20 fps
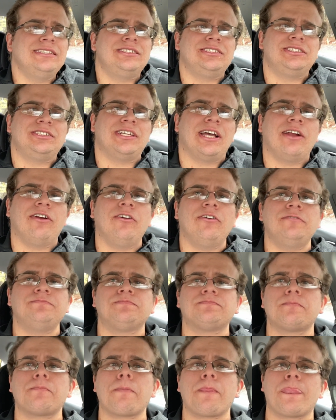cheddar
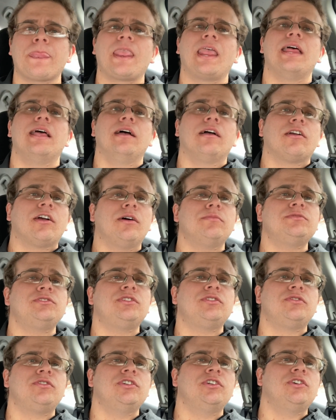comes
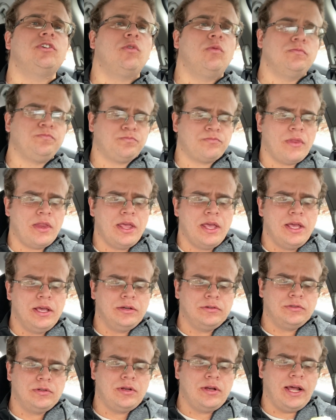through
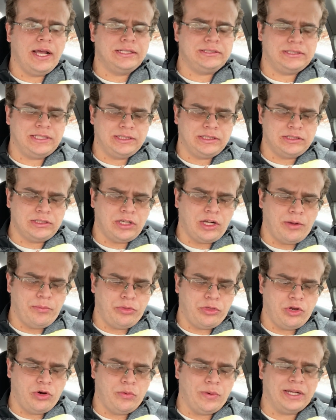nicely. It doesn't come
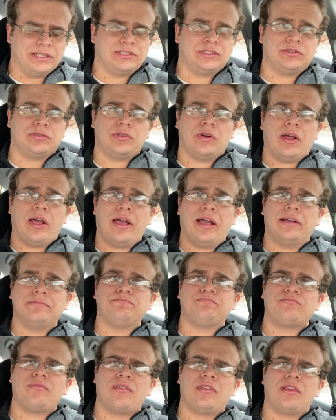through as,
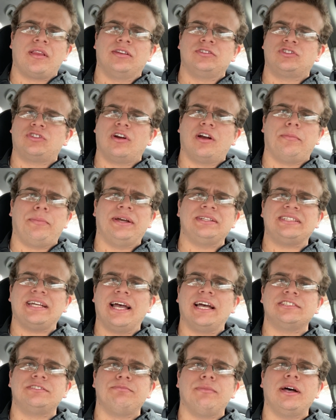in certain bites,
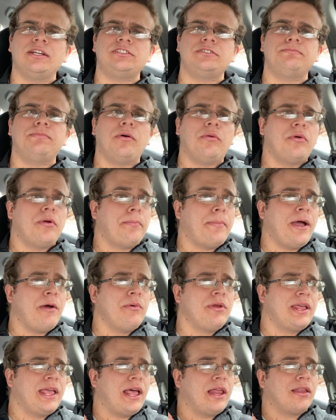as much, but when
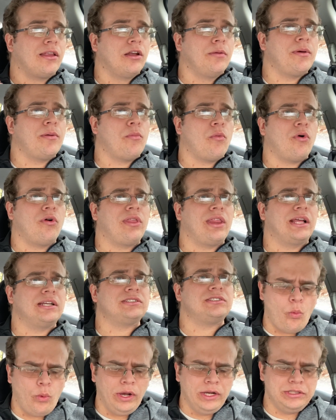you get a little bit more of that
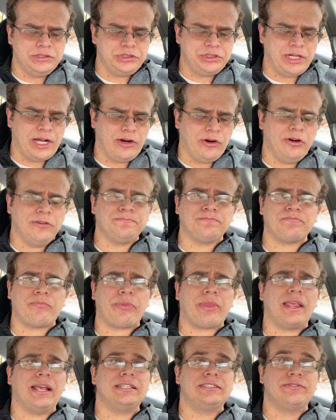white cheddar,
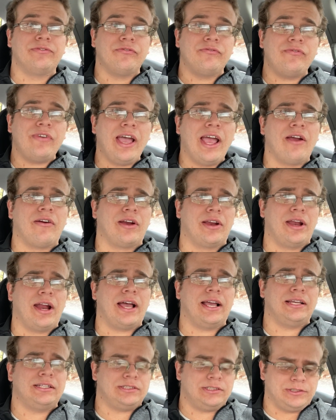it's very
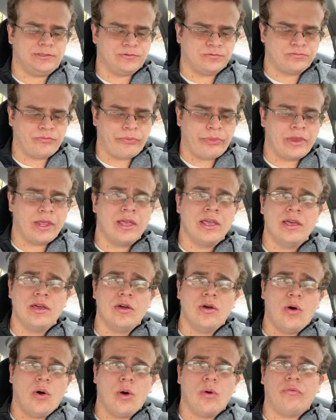nice.
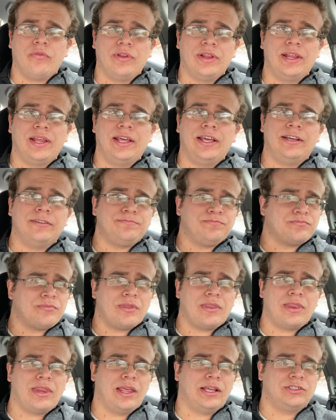Hopefully,
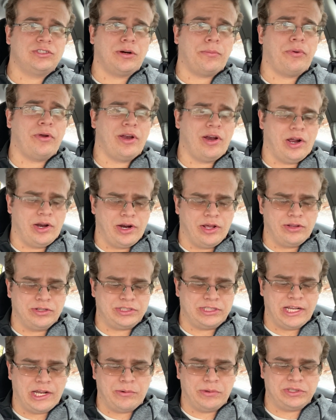they start putting it on other
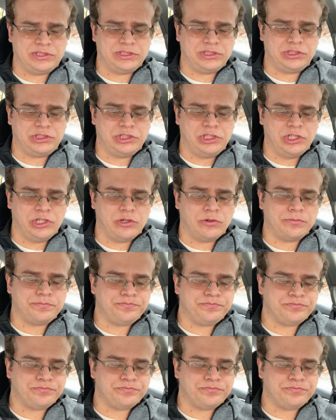sandwiches, too.